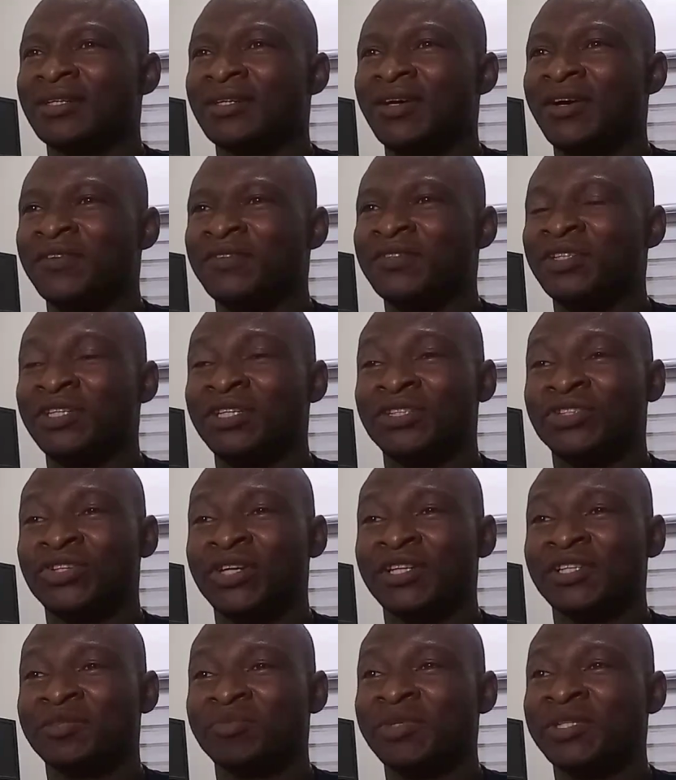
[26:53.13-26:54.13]
of the
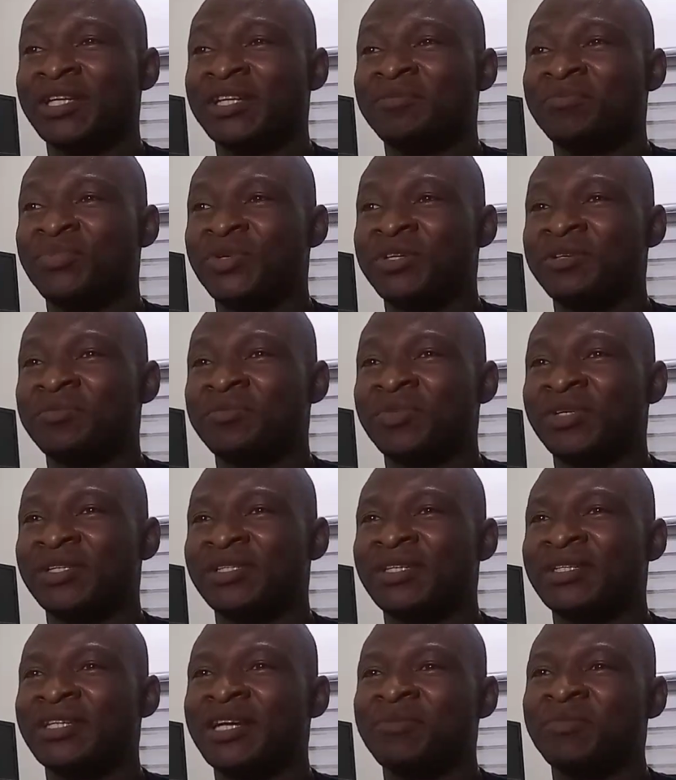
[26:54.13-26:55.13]
transmitted beam is
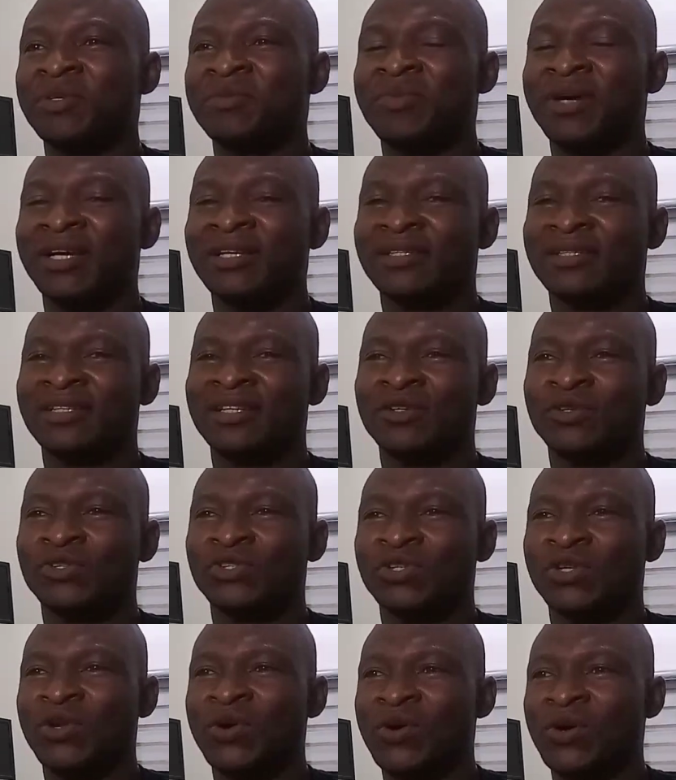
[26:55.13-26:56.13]
determined by
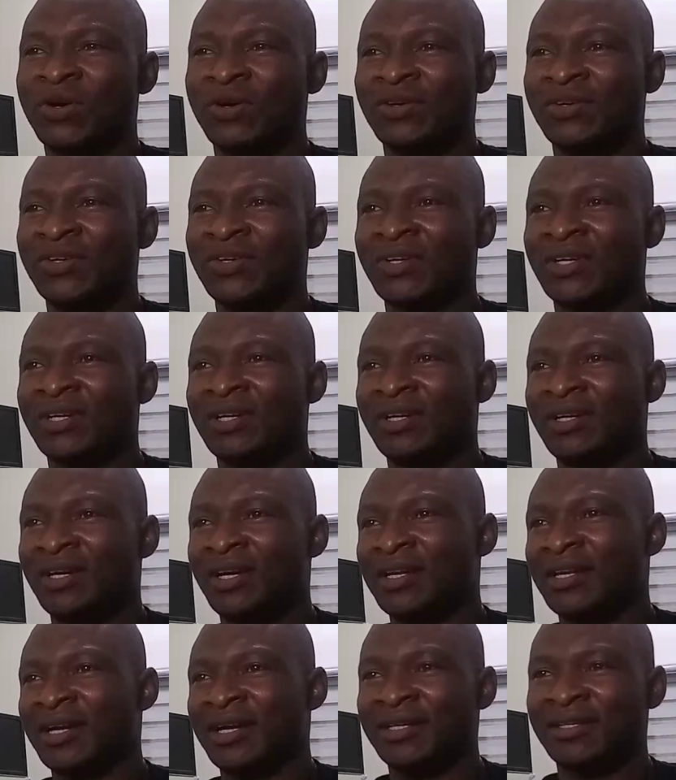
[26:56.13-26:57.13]
Snell's law,
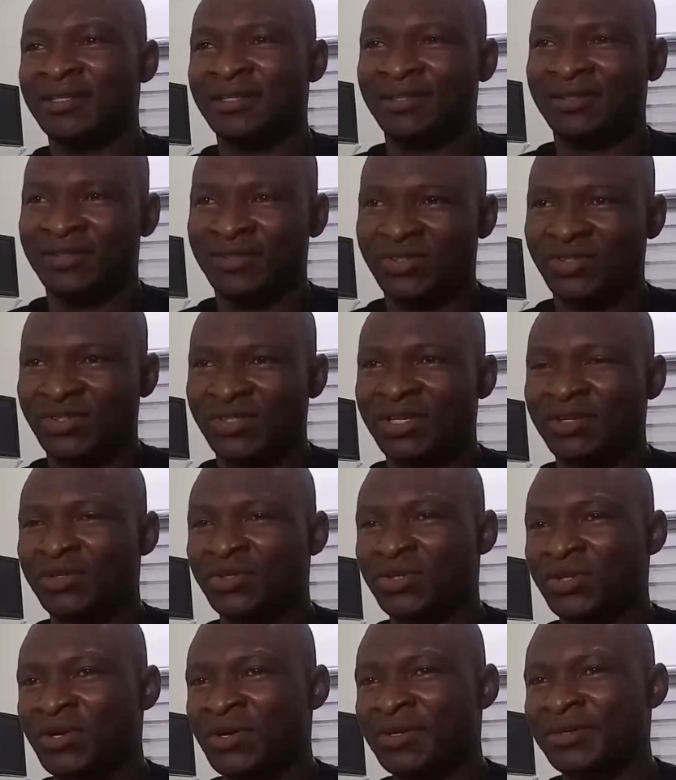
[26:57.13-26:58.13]
and that is
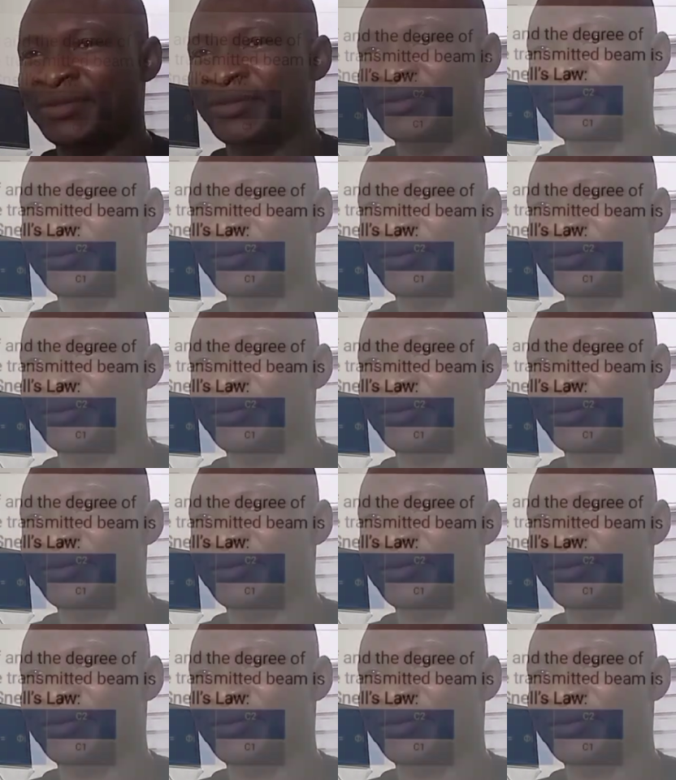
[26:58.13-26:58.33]
Snell's law.